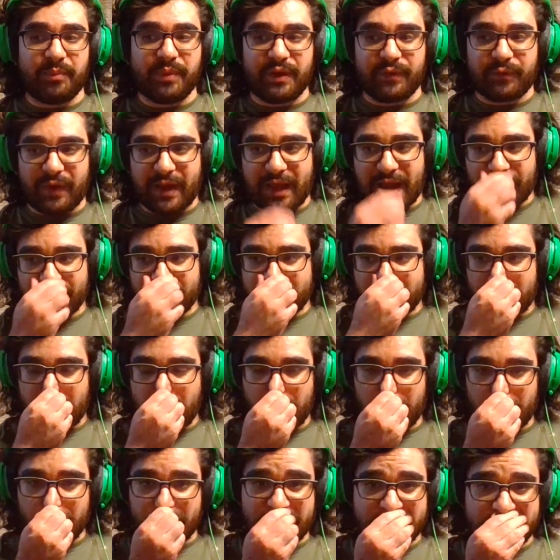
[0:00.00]
But if I have to
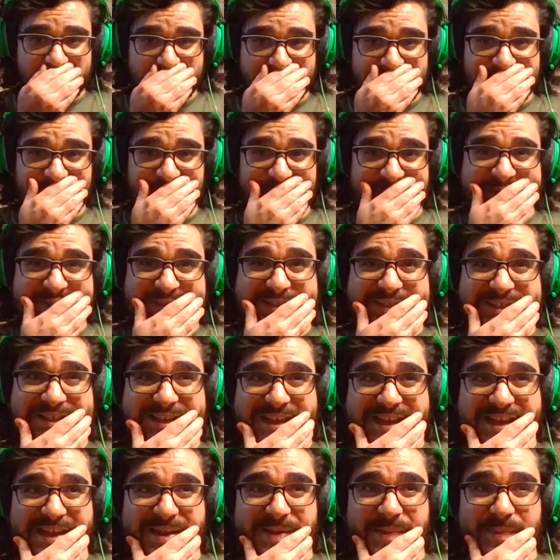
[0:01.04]
go to a specific
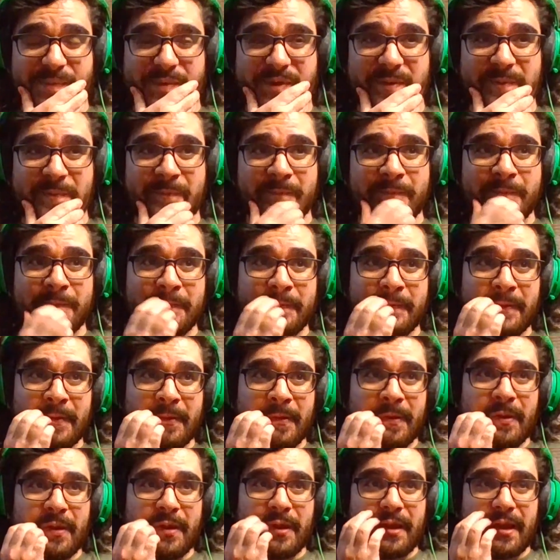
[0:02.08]
team,
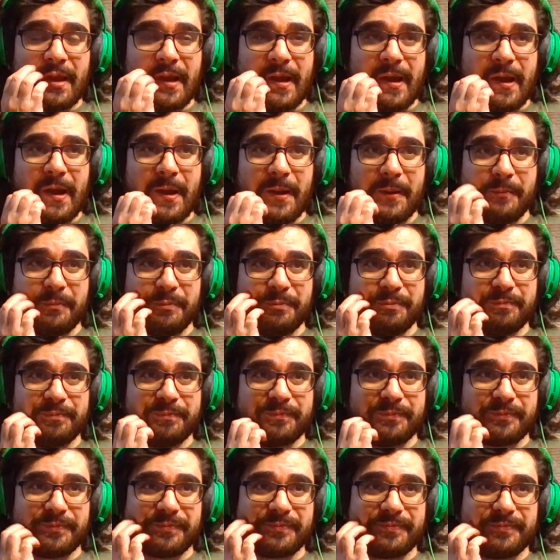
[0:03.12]

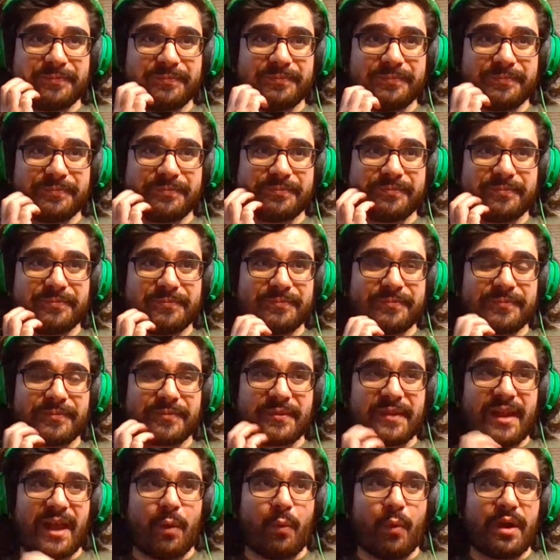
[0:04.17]

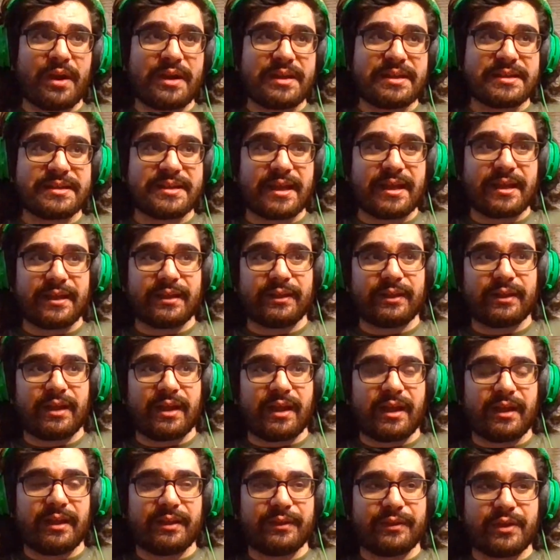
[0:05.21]
I want to say
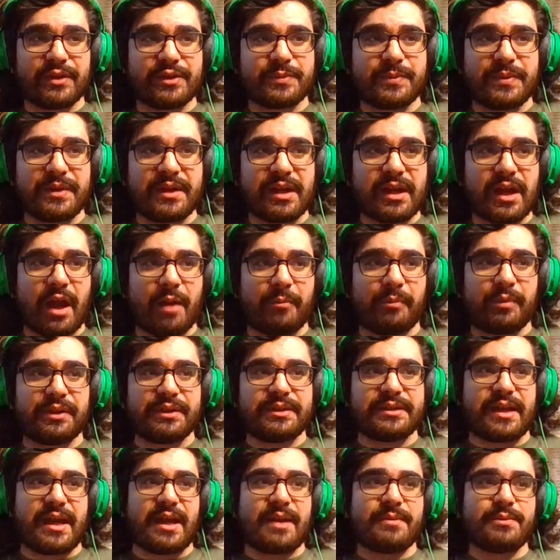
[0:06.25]
there's been a couple
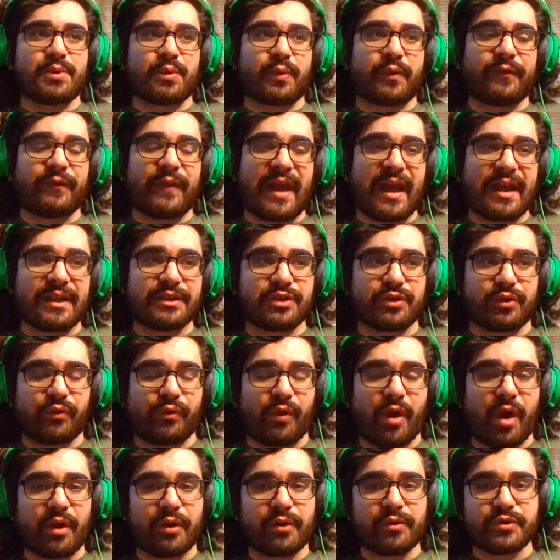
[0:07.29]
times where we've had
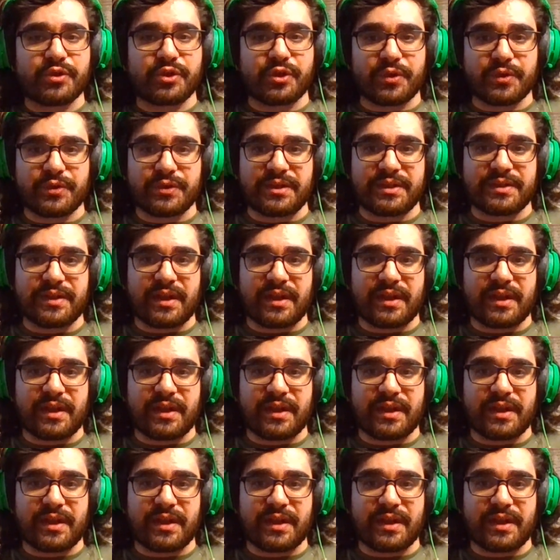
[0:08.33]
Toronto jerseys